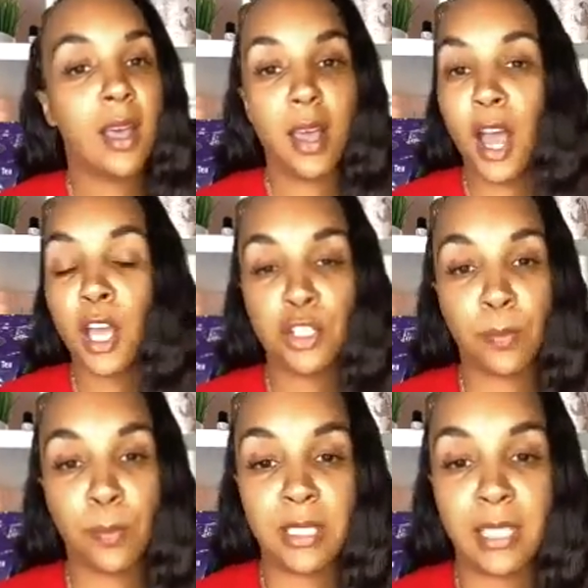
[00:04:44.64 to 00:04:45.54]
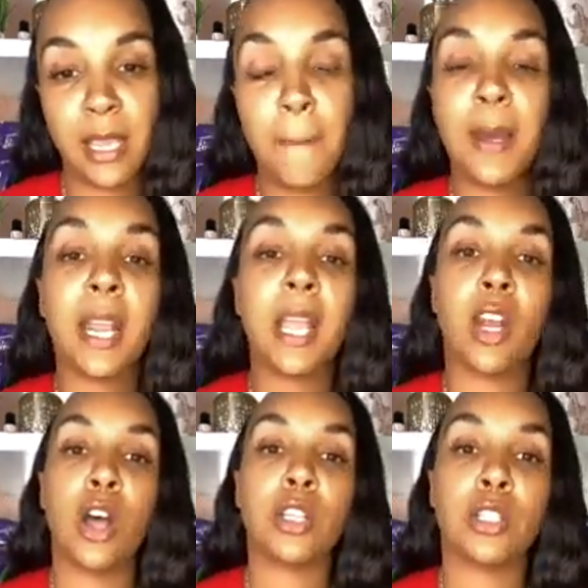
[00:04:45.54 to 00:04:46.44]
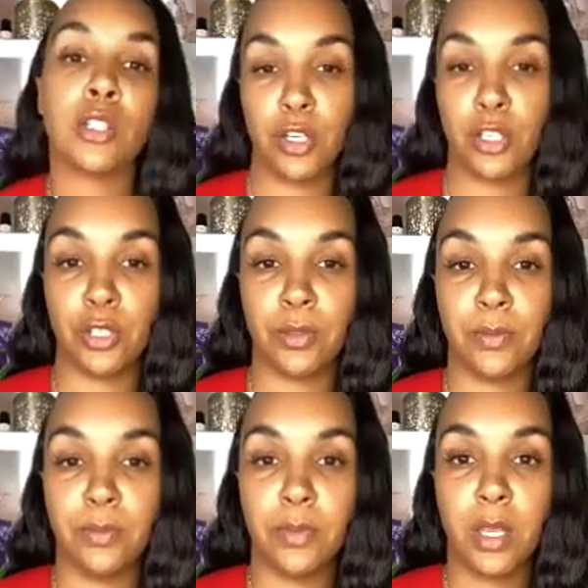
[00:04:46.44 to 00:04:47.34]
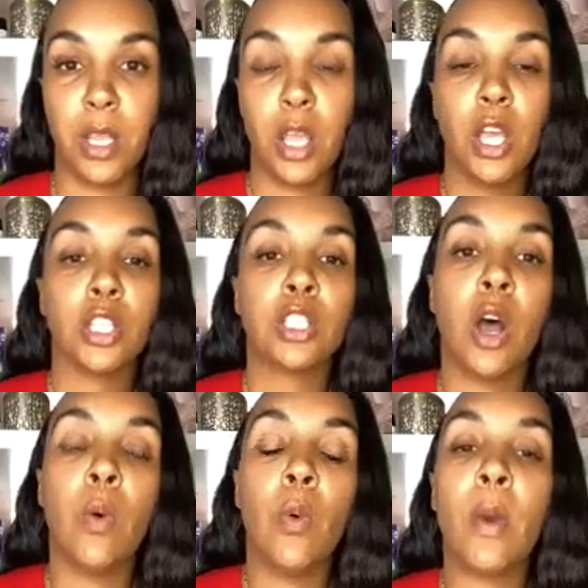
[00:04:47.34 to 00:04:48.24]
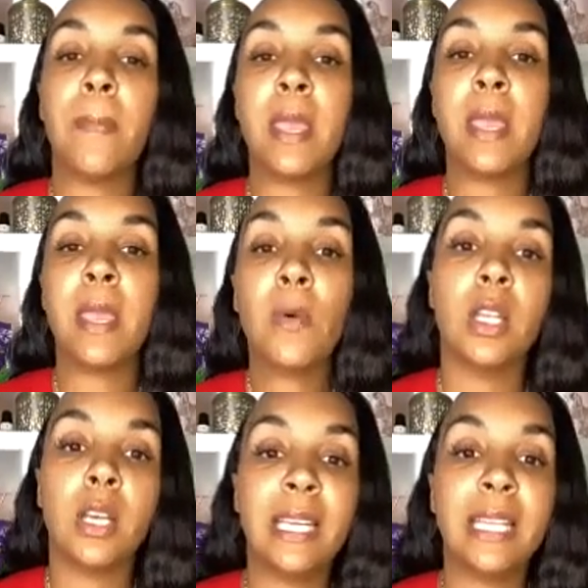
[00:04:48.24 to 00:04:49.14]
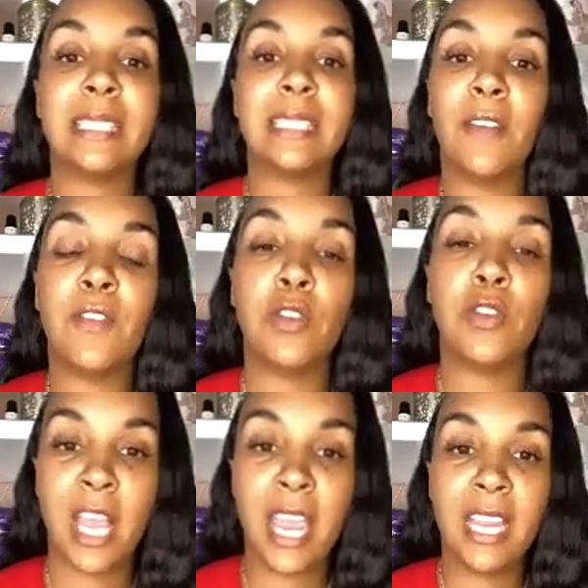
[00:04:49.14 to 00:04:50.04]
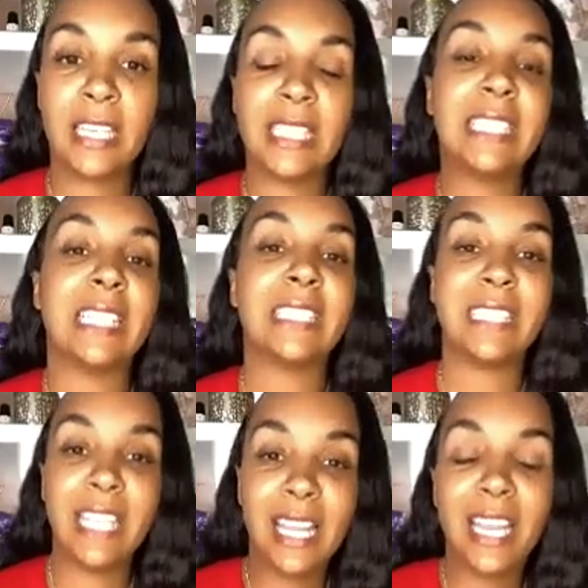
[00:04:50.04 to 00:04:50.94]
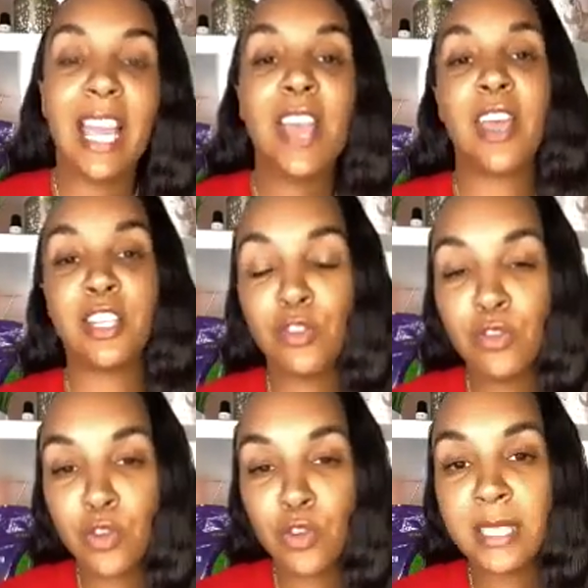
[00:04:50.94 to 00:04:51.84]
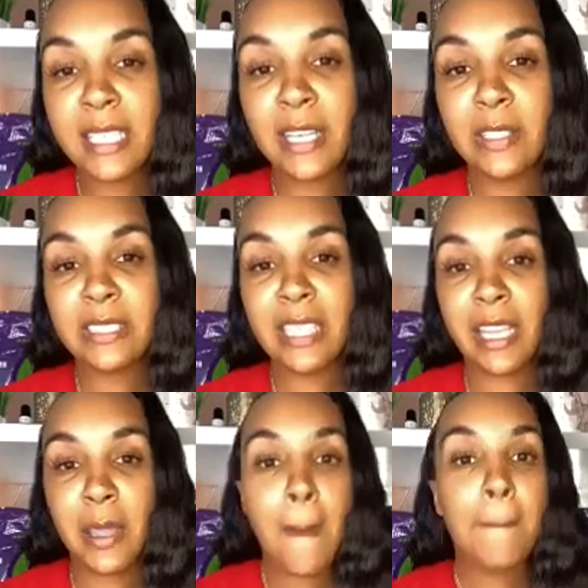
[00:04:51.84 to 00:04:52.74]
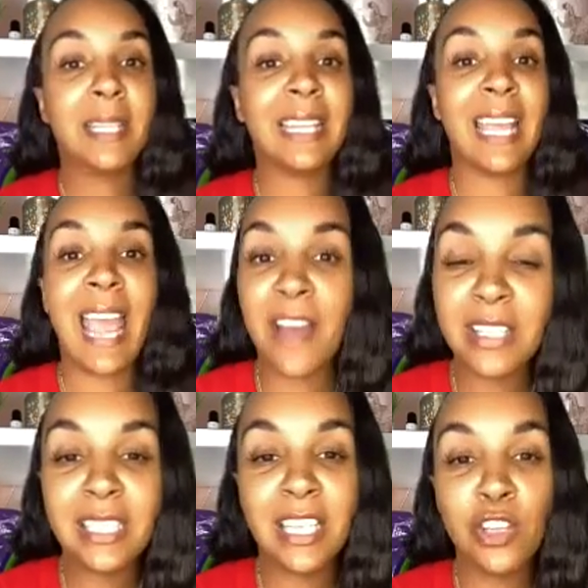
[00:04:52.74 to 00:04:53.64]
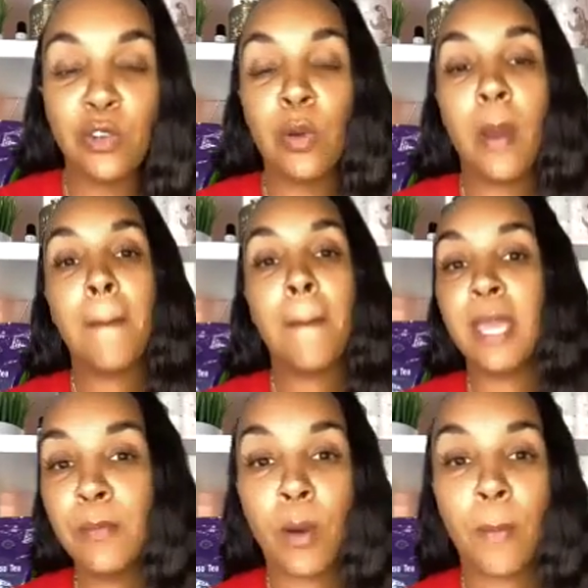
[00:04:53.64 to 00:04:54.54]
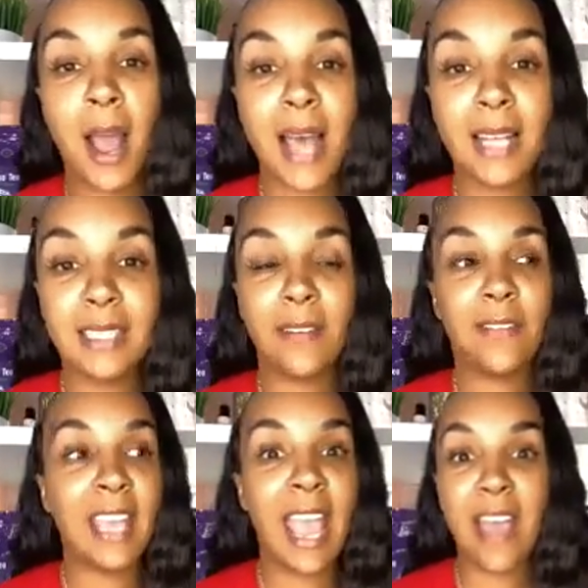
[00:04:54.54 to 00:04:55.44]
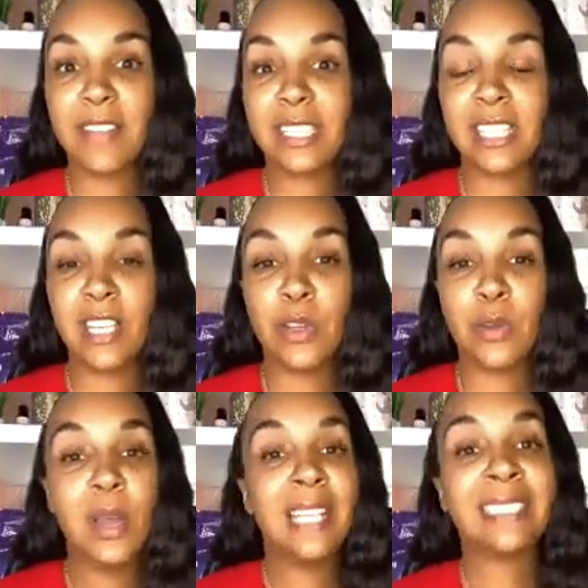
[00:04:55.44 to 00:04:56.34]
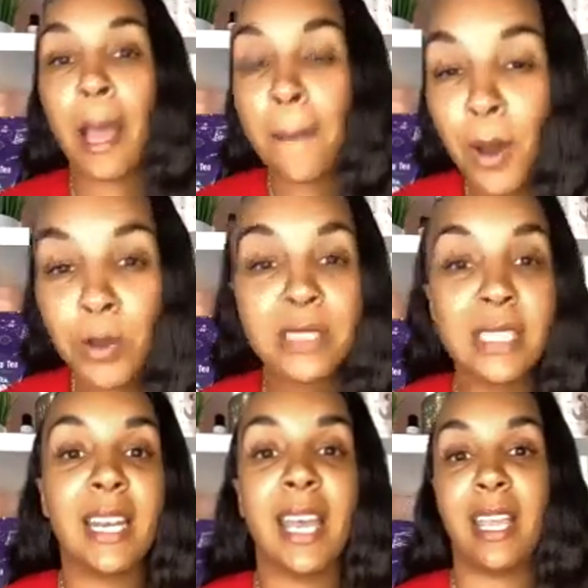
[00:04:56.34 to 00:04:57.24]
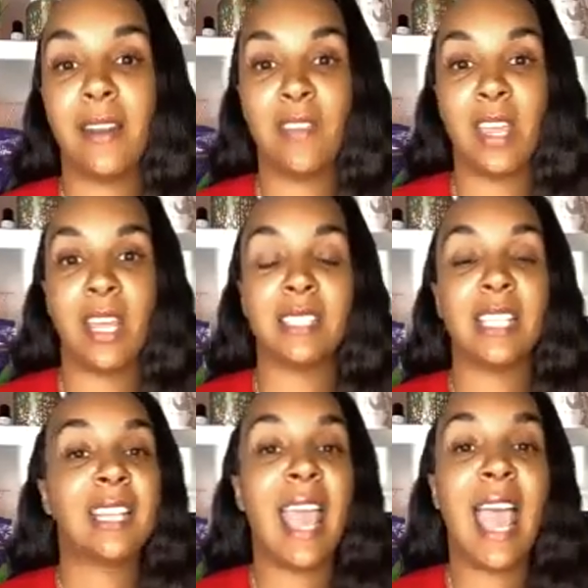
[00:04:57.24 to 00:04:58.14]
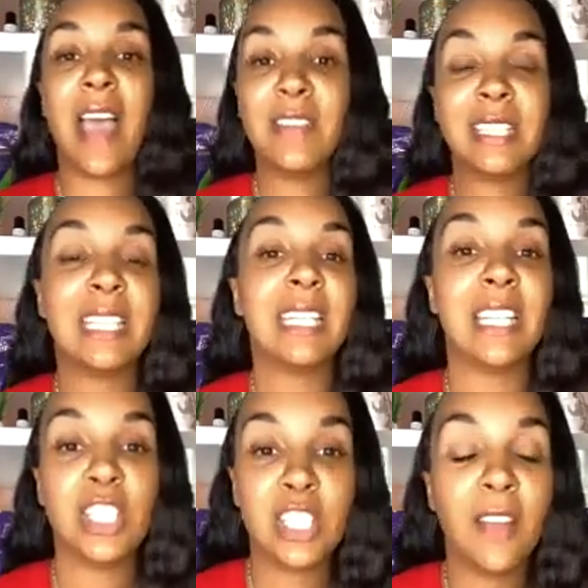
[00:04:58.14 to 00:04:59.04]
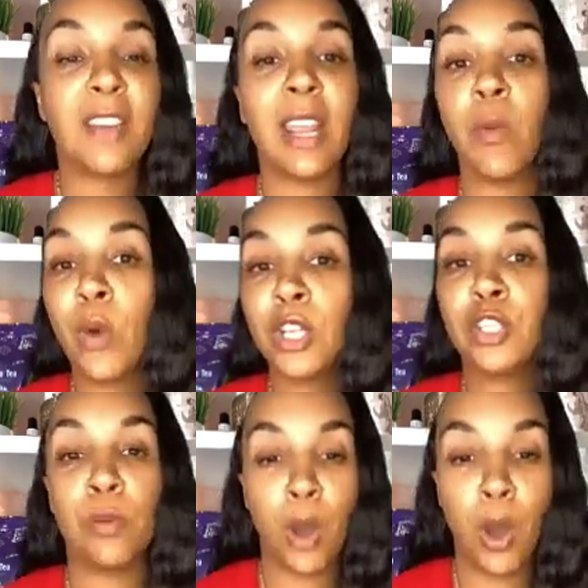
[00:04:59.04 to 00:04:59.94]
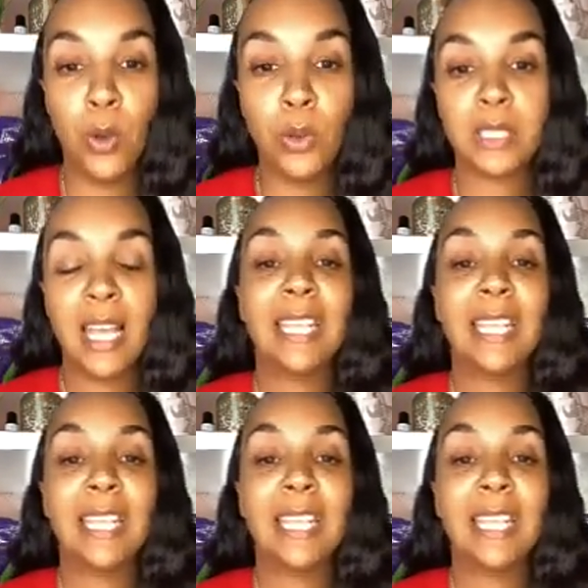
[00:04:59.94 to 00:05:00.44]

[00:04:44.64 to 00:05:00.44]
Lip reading: 100%, but it can also hurt you. So when people are looking to see if you change and they're seeing that you joined TLC, but they haven't seen you be more positive. They haven't seen you stop posting negative things. They haven't seen the shift in what you post.